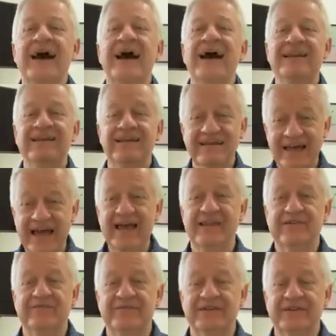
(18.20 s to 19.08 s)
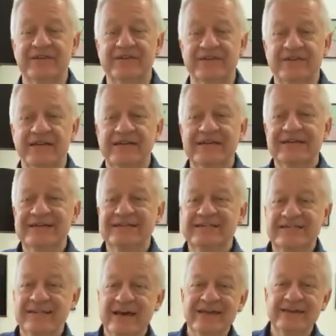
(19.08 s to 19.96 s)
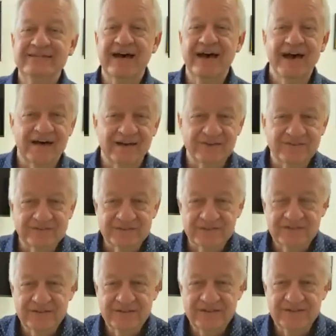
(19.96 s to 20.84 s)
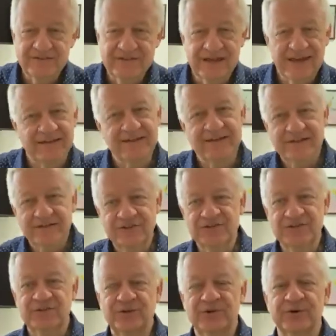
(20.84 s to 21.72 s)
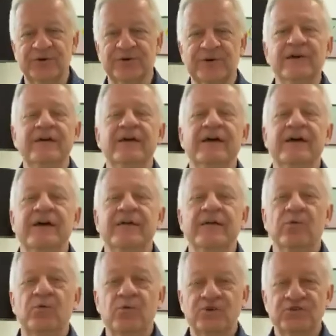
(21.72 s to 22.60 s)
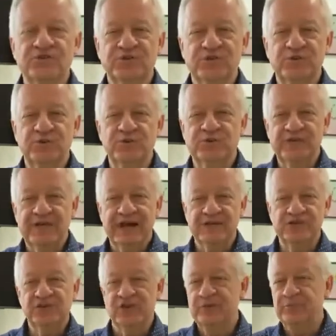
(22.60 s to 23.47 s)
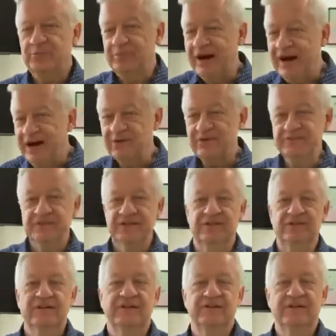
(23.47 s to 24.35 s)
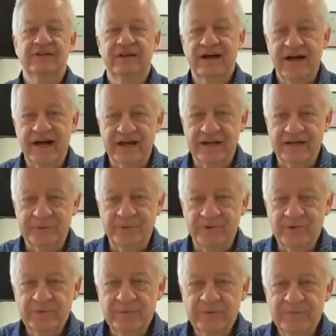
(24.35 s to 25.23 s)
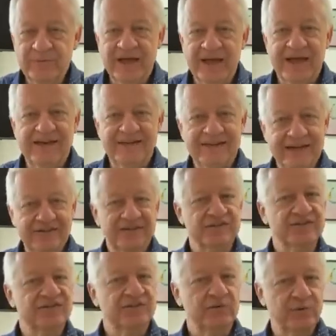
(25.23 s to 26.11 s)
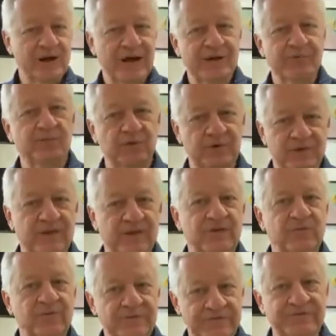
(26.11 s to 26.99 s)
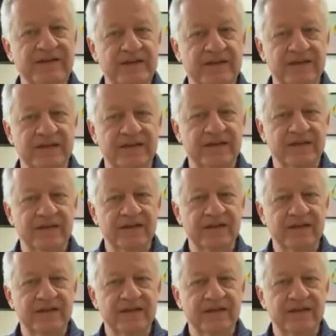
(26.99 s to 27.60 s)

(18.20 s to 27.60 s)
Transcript: and an elephant. Their task then in the story was to touch a part of the animal and then describe what they were feeling